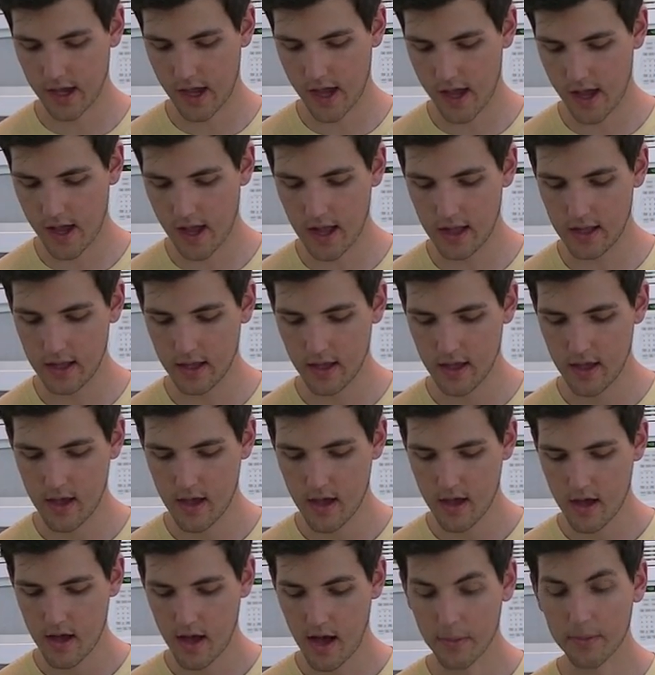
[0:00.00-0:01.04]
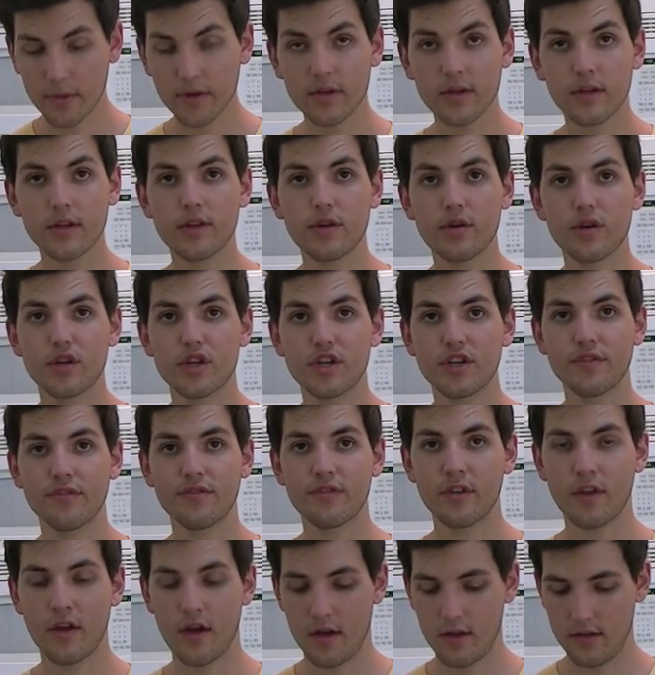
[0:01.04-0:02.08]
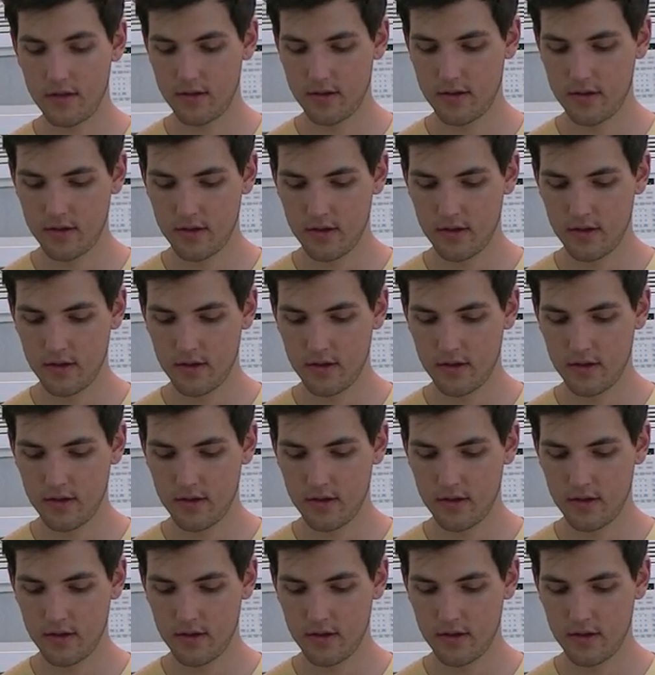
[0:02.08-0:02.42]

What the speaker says: and I'm going to do a chiffonade.